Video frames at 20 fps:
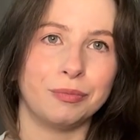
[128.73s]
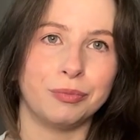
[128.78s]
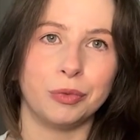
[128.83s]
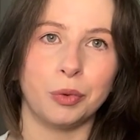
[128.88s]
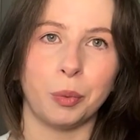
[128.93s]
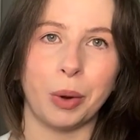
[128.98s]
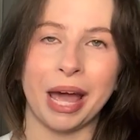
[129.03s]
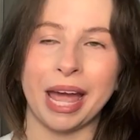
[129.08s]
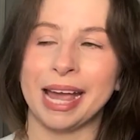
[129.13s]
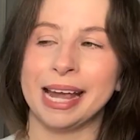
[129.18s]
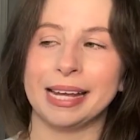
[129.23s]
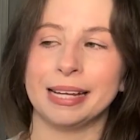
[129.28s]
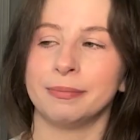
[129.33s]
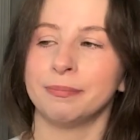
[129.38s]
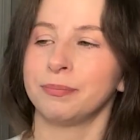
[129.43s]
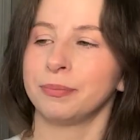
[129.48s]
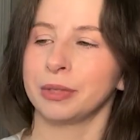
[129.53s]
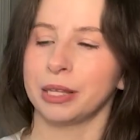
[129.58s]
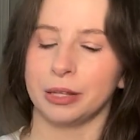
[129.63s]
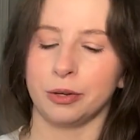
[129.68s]
the way,
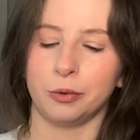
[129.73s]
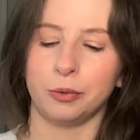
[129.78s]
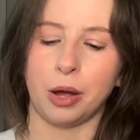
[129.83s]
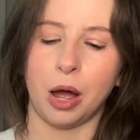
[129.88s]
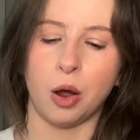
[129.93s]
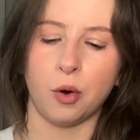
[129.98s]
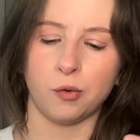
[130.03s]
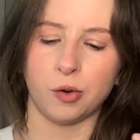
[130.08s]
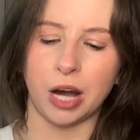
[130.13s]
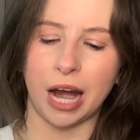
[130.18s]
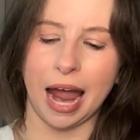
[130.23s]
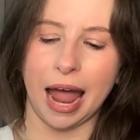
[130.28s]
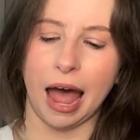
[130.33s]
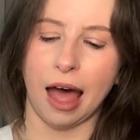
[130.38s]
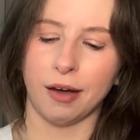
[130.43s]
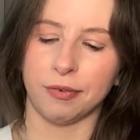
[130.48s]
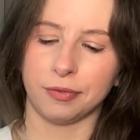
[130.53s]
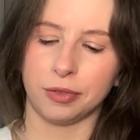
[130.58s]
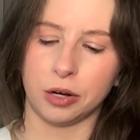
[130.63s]
a little over half.